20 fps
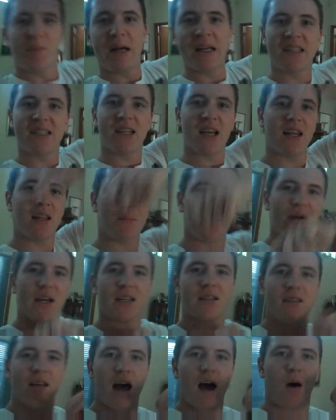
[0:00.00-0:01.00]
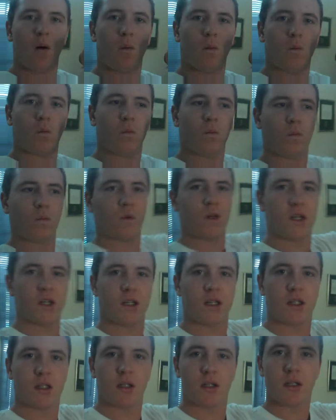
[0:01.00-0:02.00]
Peace in and peace out.
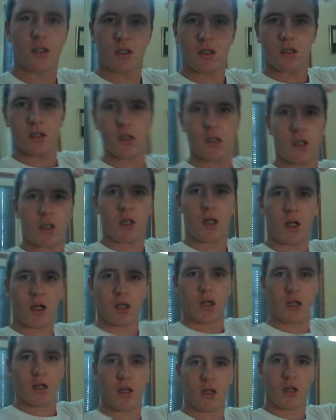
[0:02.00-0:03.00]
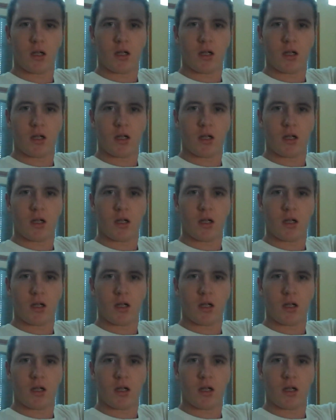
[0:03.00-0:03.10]
See ya.